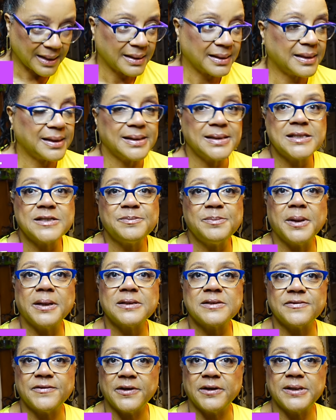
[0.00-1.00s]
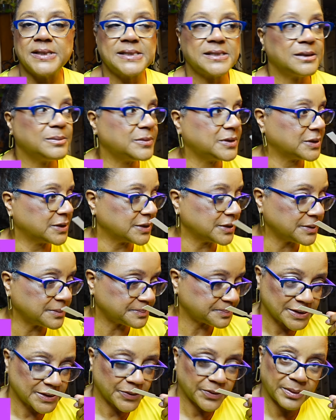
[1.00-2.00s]
this smells very similar
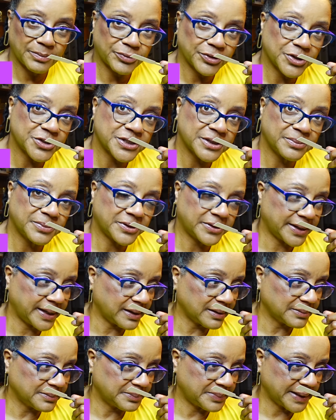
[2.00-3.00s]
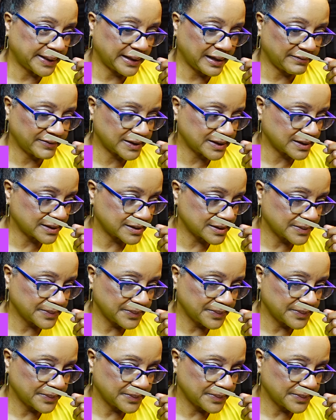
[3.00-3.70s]
to Ambrosia Imperiale by Navitus.